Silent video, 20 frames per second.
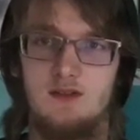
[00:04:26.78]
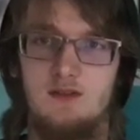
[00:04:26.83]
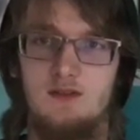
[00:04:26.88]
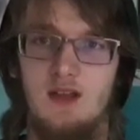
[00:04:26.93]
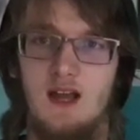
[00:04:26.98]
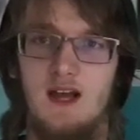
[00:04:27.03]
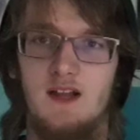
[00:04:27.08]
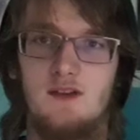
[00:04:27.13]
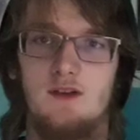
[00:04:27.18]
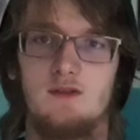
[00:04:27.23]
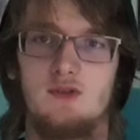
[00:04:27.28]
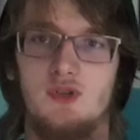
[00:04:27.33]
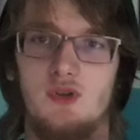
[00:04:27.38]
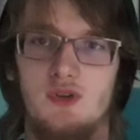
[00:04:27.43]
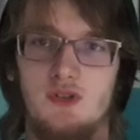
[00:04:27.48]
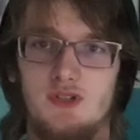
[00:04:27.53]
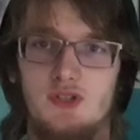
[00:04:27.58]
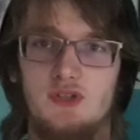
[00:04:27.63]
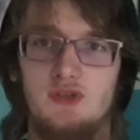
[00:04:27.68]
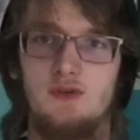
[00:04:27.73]
had no
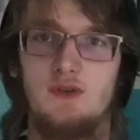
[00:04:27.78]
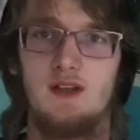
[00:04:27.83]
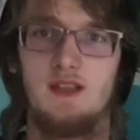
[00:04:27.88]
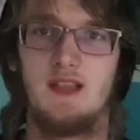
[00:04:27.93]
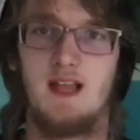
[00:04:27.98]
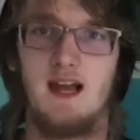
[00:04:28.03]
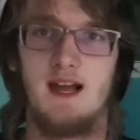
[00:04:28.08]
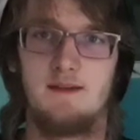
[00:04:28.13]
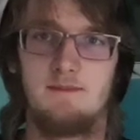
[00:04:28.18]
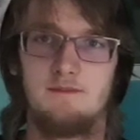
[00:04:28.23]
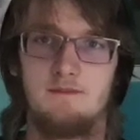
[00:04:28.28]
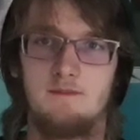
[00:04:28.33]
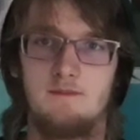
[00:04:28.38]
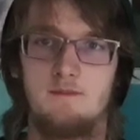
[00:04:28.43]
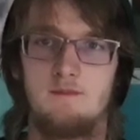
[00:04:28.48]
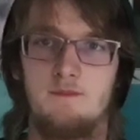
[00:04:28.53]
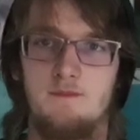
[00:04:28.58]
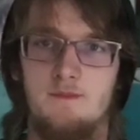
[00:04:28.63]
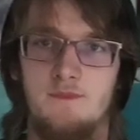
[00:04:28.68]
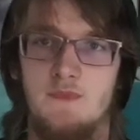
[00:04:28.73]
choice doing that.
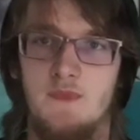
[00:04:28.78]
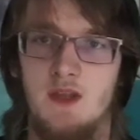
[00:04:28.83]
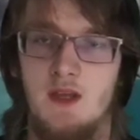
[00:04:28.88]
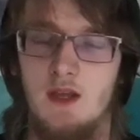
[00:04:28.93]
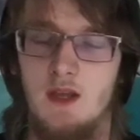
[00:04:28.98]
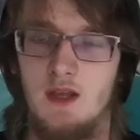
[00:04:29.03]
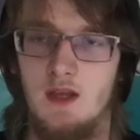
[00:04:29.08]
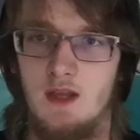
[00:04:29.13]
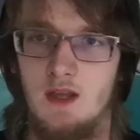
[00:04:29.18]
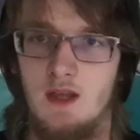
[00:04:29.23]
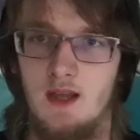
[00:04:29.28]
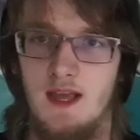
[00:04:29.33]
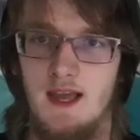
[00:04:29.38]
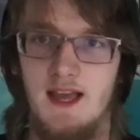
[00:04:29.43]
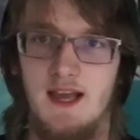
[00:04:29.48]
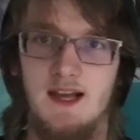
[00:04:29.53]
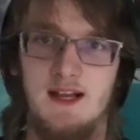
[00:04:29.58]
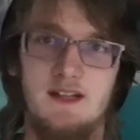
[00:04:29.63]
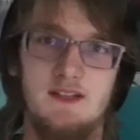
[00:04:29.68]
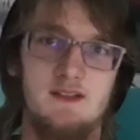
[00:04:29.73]

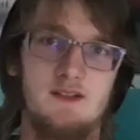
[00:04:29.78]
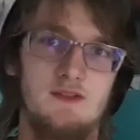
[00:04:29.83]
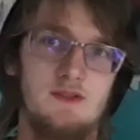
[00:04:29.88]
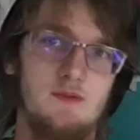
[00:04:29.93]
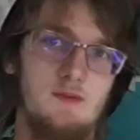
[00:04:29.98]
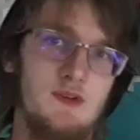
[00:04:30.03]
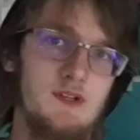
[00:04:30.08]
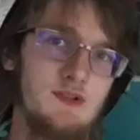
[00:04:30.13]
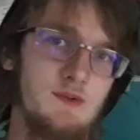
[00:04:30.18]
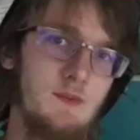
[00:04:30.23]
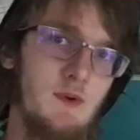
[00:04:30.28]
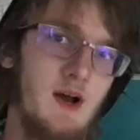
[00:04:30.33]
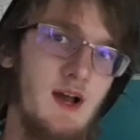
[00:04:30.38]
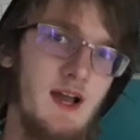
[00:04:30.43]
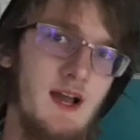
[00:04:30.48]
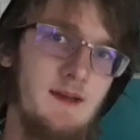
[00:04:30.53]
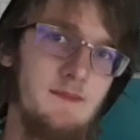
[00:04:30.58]
And the reason why